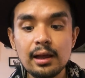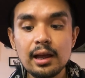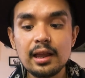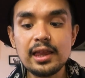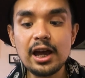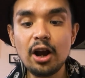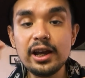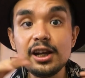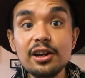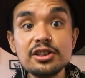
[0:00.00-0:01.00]
They are
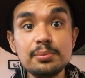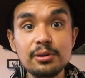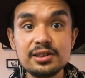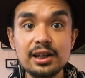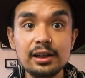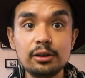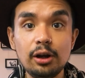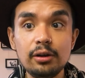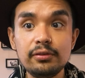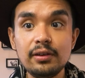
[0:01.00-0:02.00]
here to protect
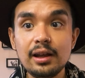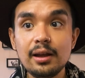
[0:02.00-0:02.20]
earth,